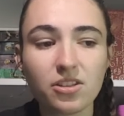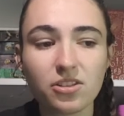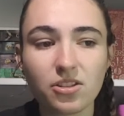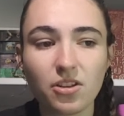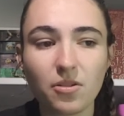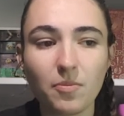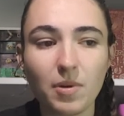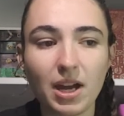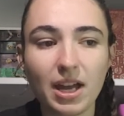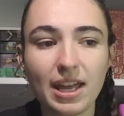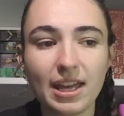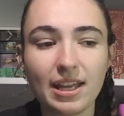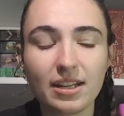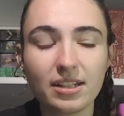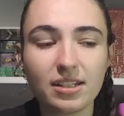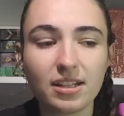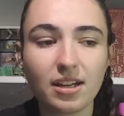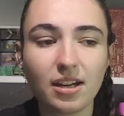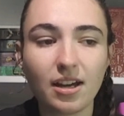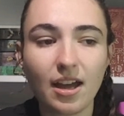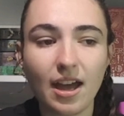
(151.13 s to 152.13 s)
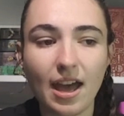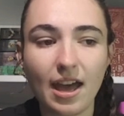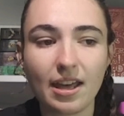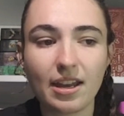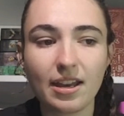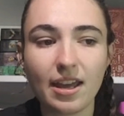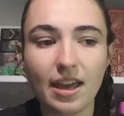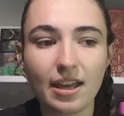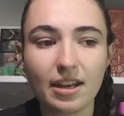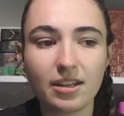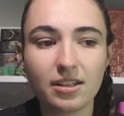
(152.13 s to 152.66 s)
So my editor had
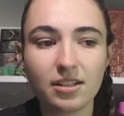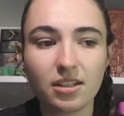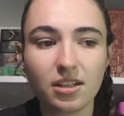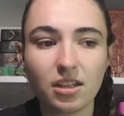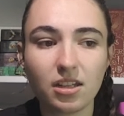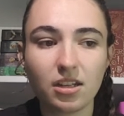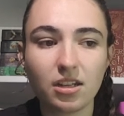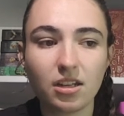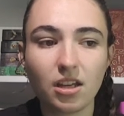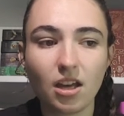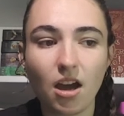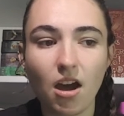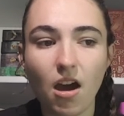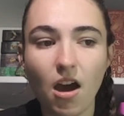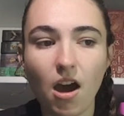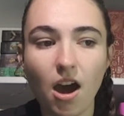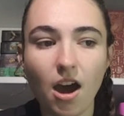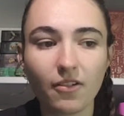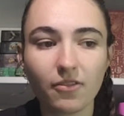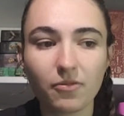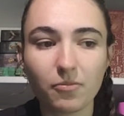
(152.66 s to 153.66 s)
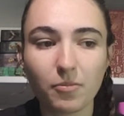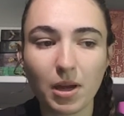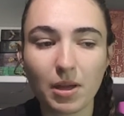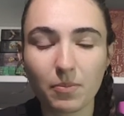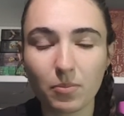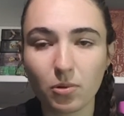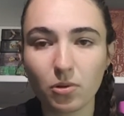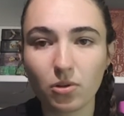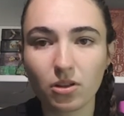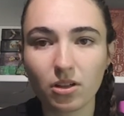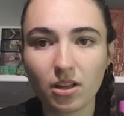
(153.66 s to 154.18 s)
edited half my
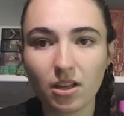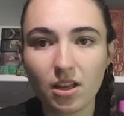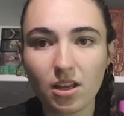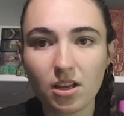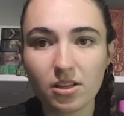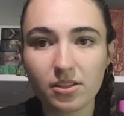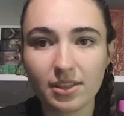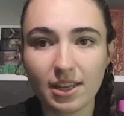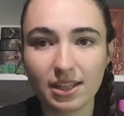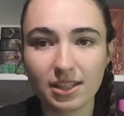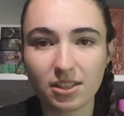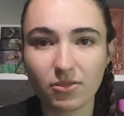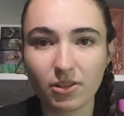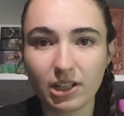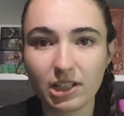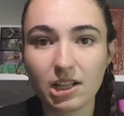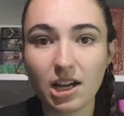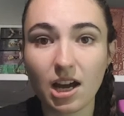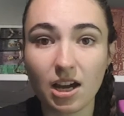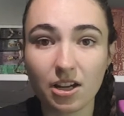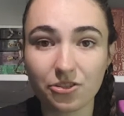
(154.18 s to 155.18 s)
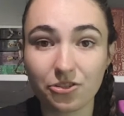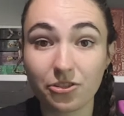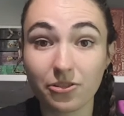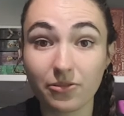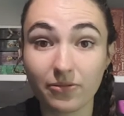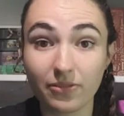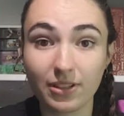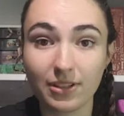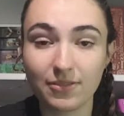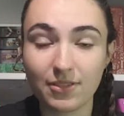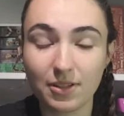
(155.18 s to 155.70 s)
book. So that's around
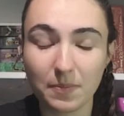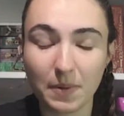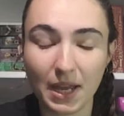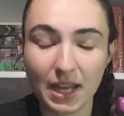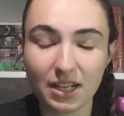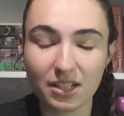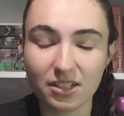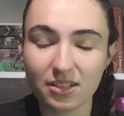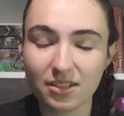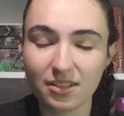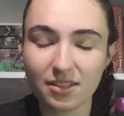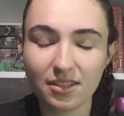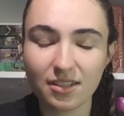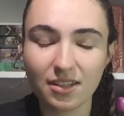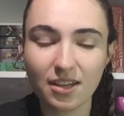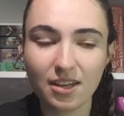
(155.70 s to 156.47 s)
150 pages.